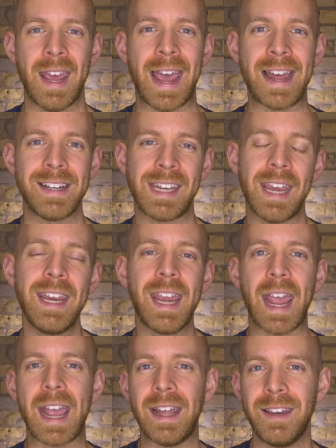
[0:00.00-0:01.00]
and take
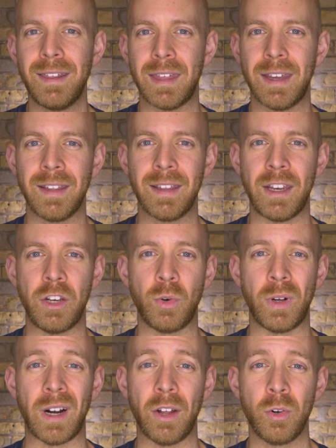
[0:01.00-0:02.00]
anything that you
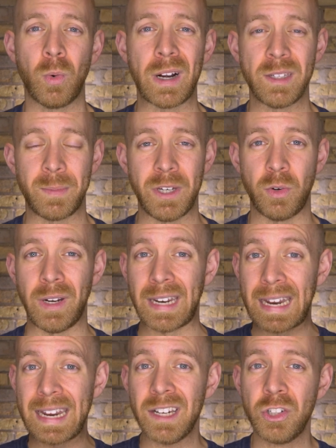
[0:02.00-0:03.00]
would otherwise be
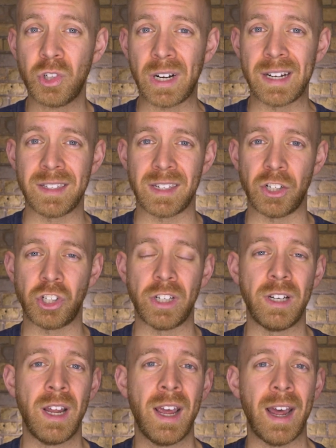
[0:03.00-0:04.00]
doing in
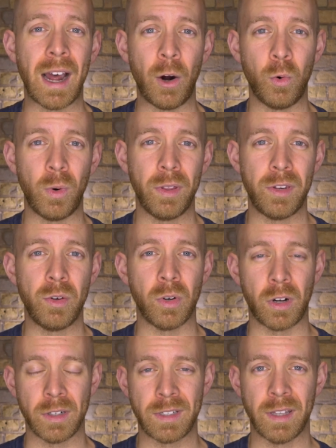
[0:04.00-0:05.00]
transition out with you
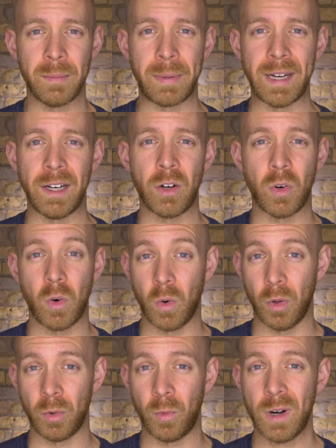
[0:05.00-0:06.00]
onto the bike
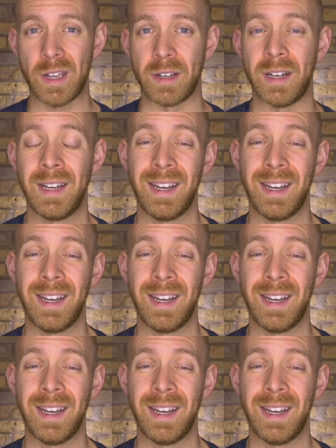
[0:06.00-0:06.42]
or the run.